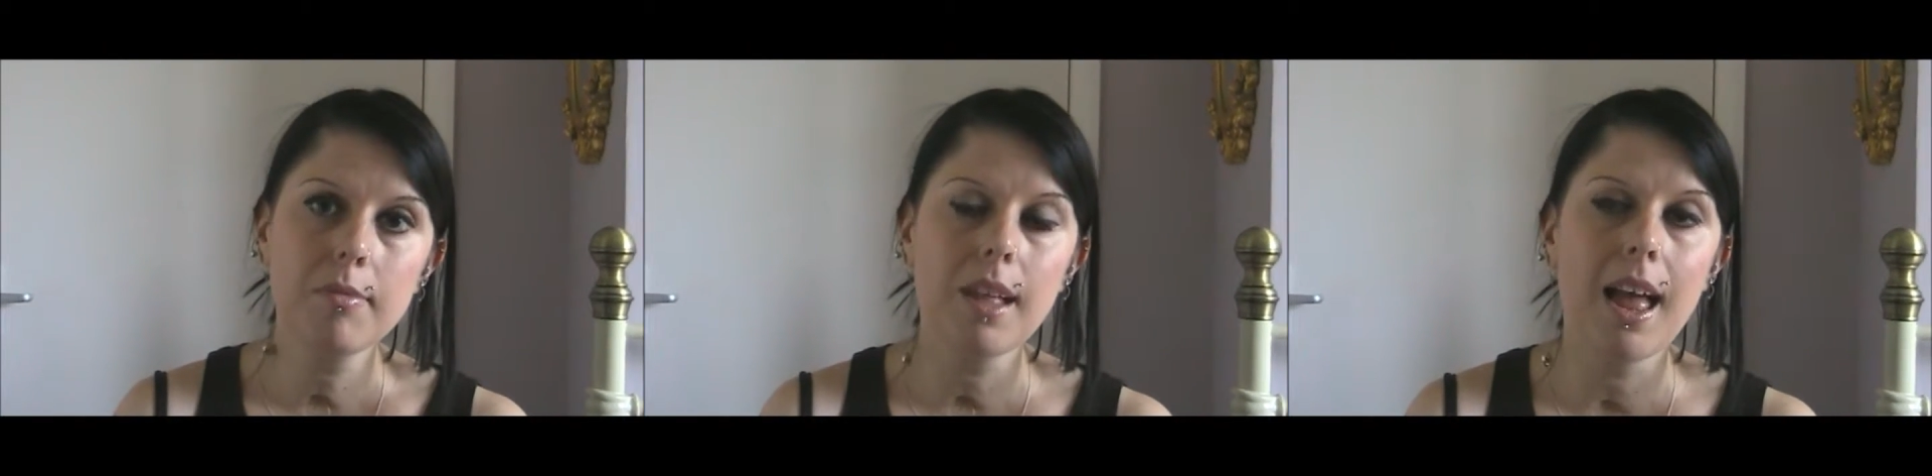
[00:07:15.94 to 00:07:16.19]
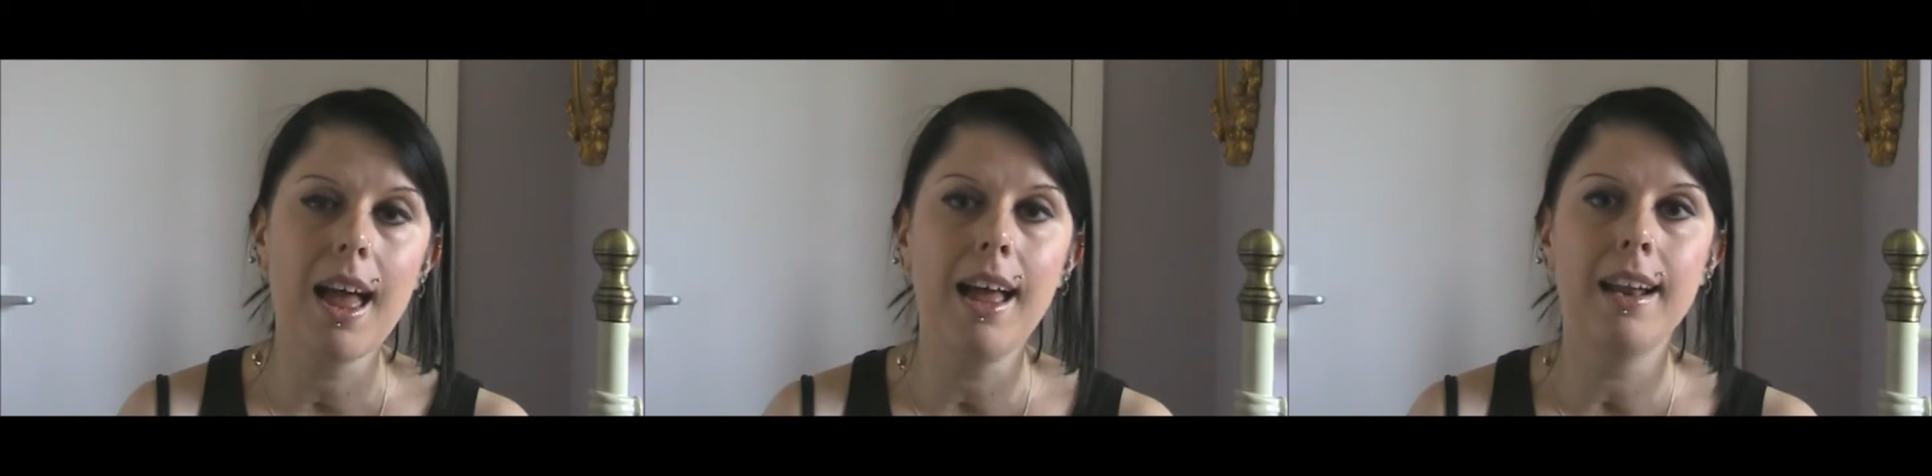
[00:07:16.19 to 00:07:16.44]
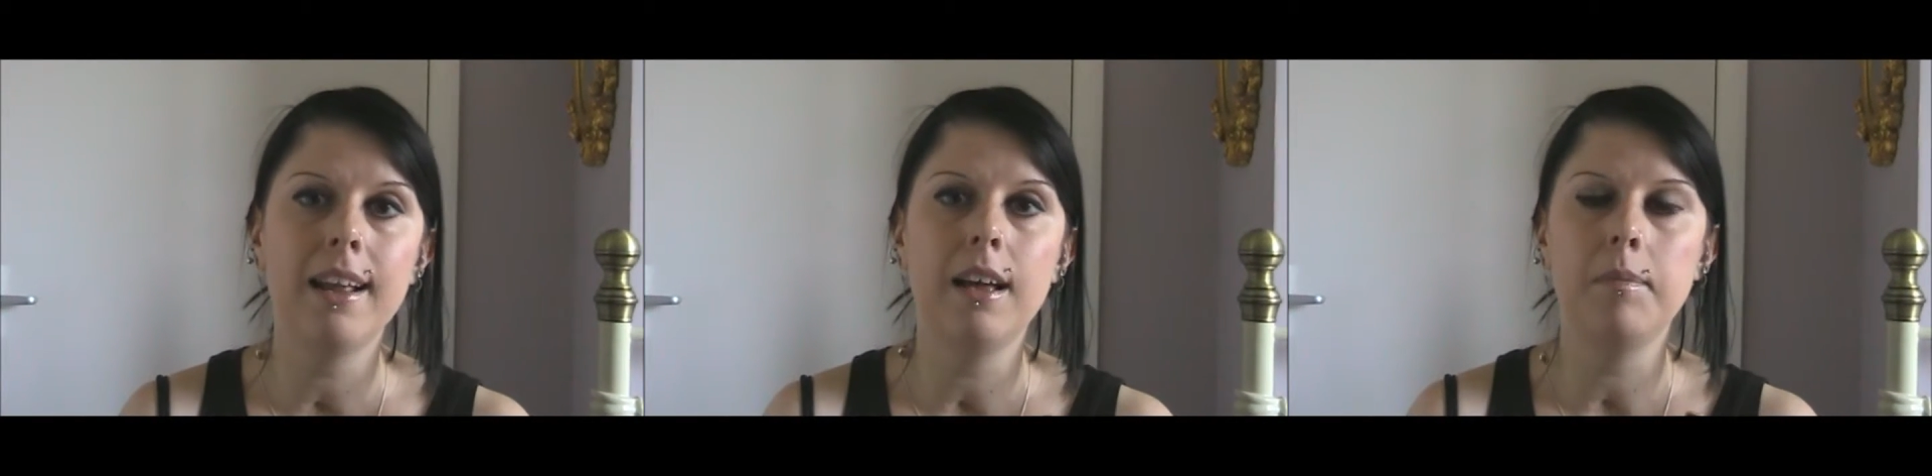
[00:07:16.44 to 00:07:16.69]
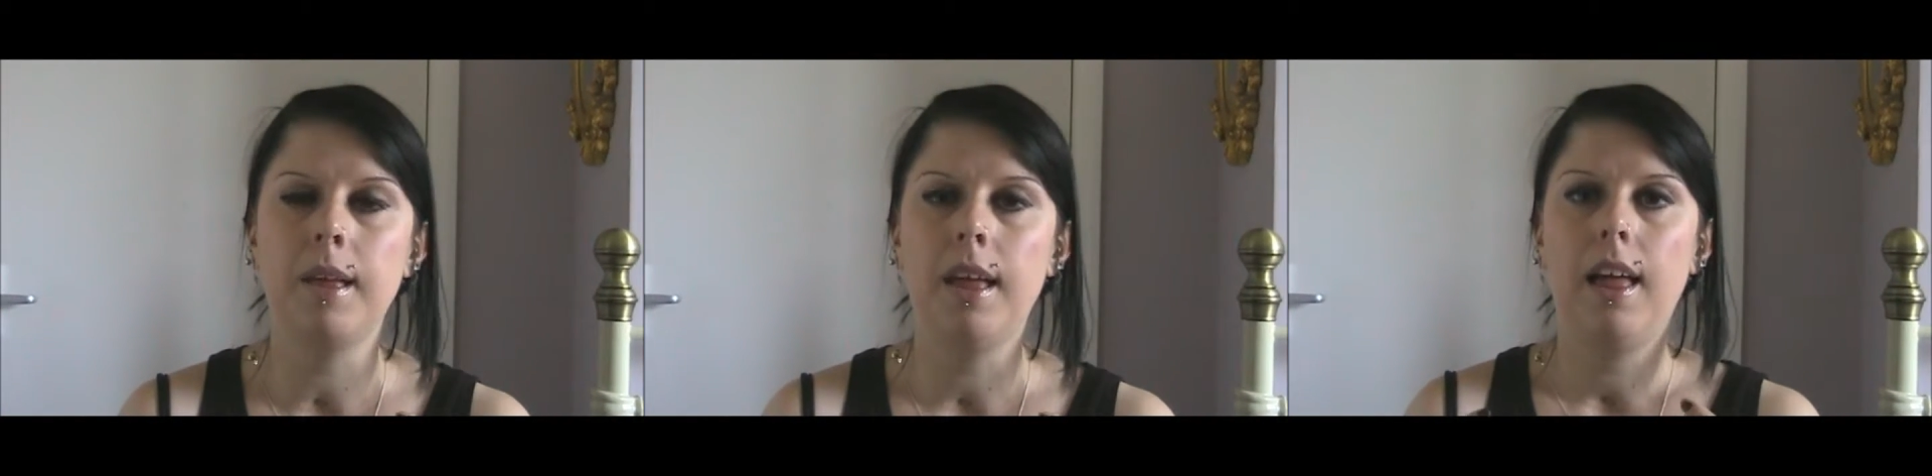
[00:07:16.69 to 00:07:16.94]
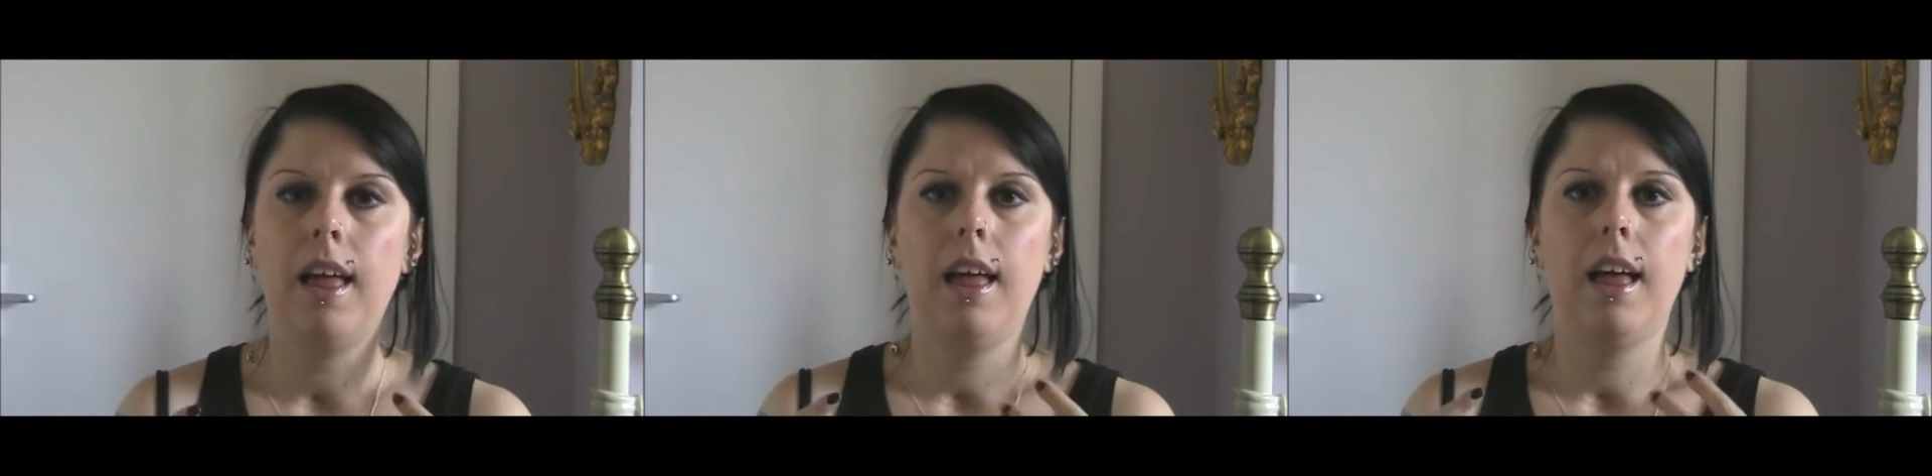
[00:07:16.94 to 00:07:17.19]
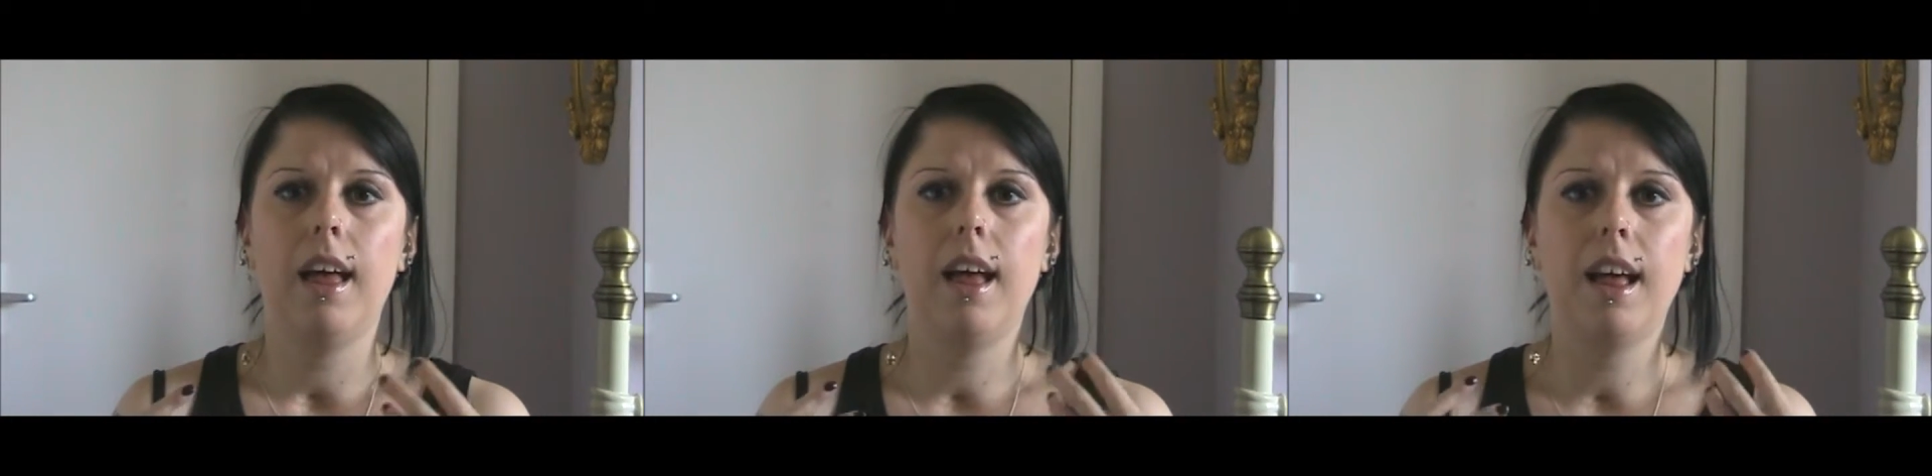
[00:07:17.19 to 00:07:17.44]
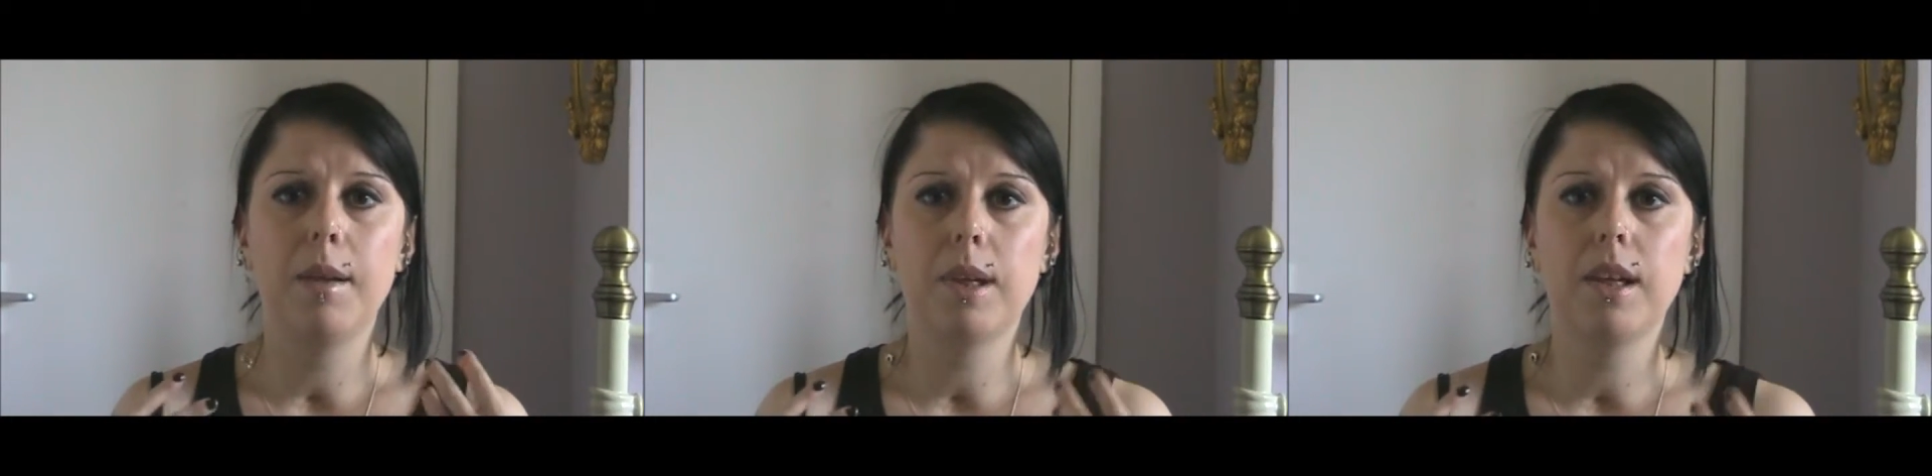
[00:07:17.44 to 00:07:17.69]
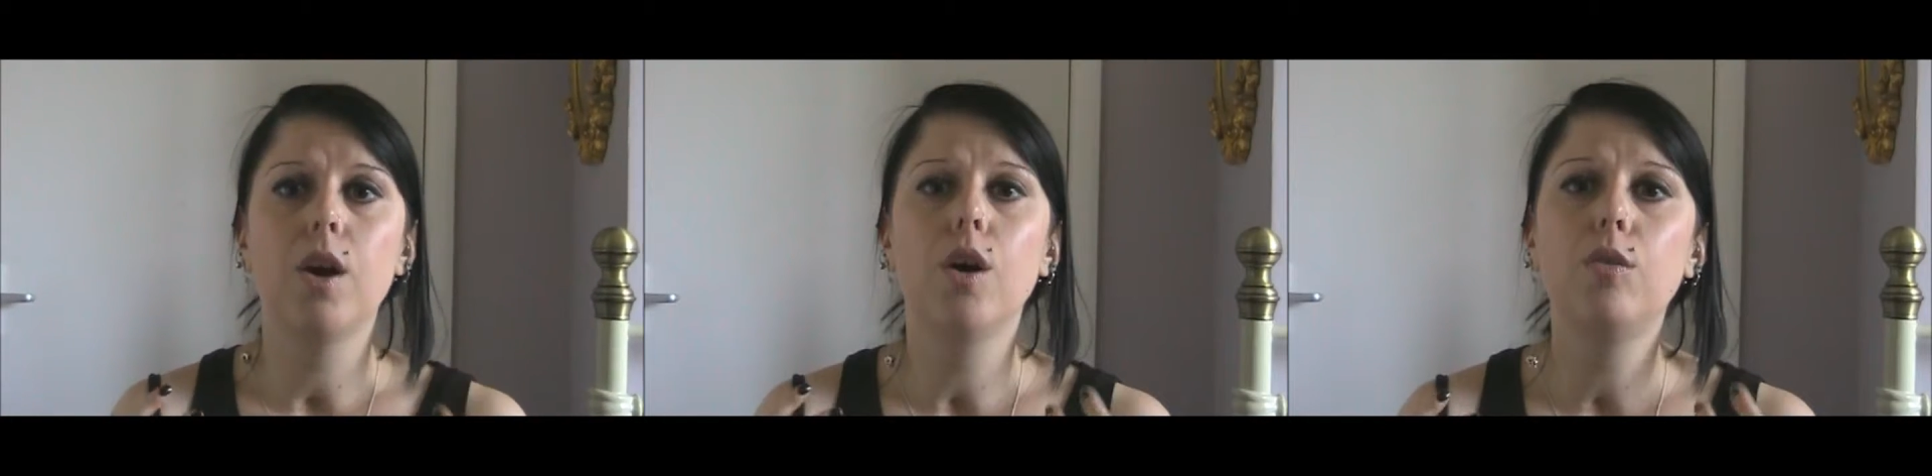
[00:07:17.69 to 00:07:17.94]
And I'm
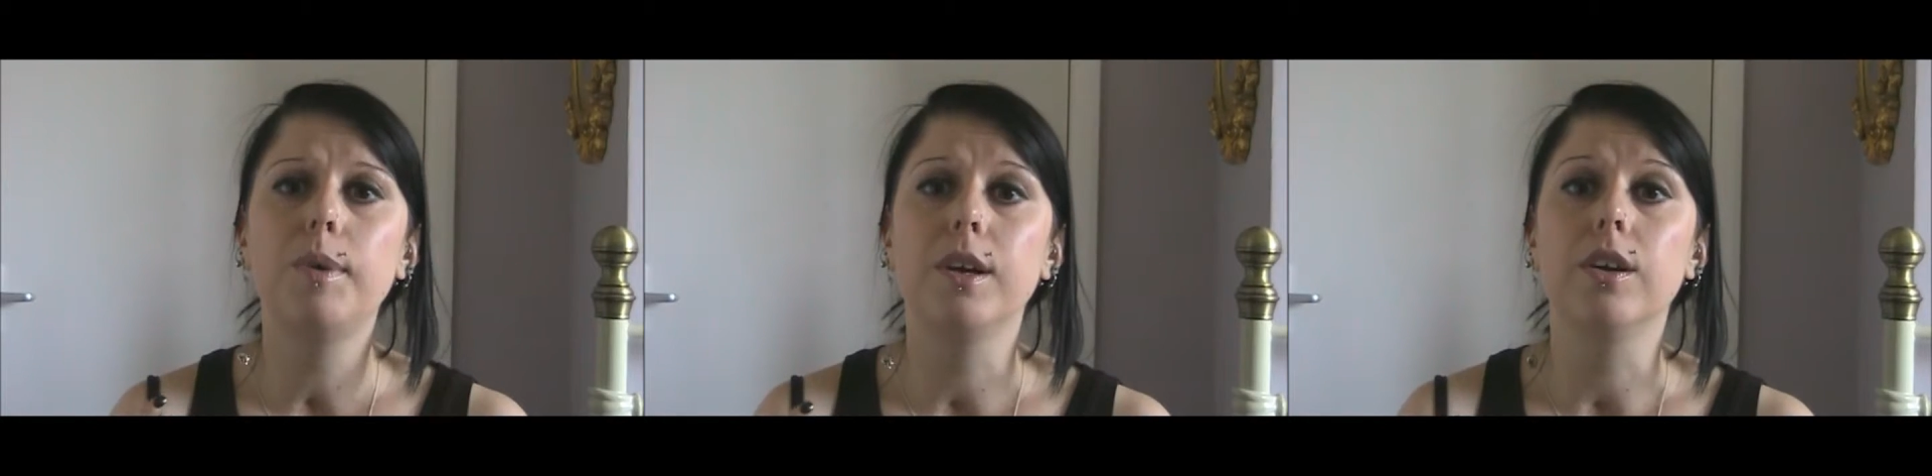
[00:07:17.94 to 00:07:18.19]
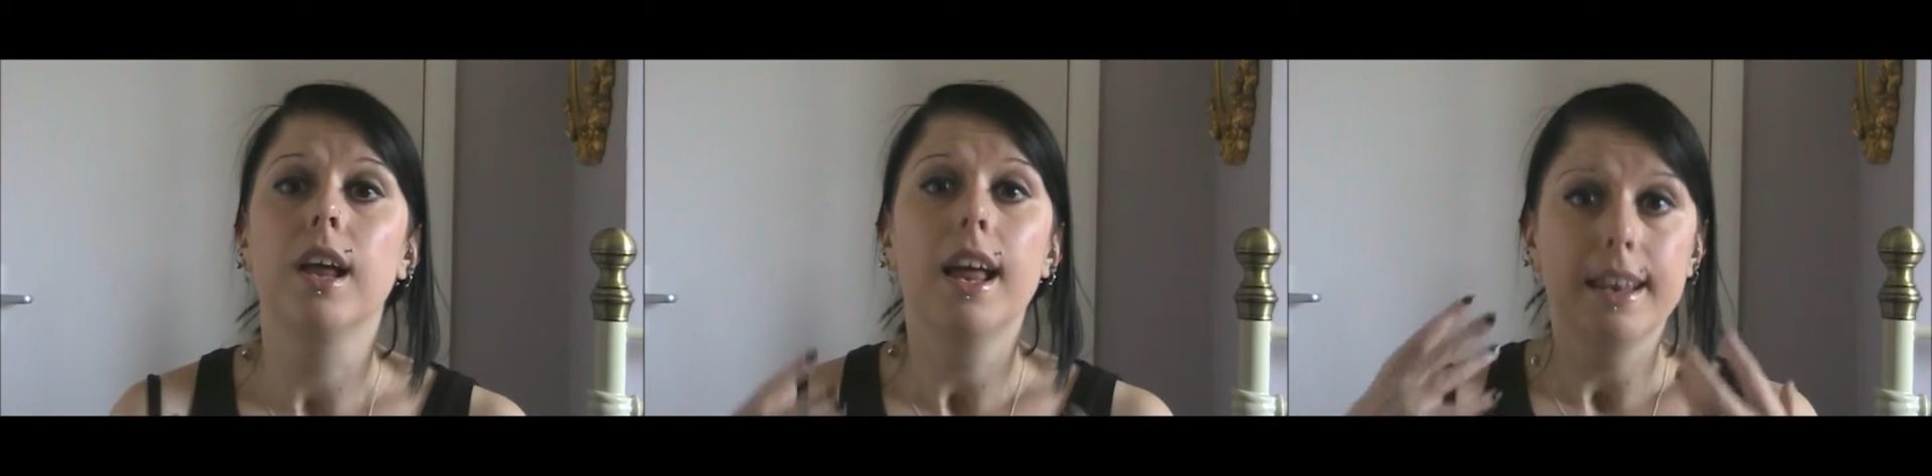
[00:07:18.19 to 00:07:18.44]
like, oh my god,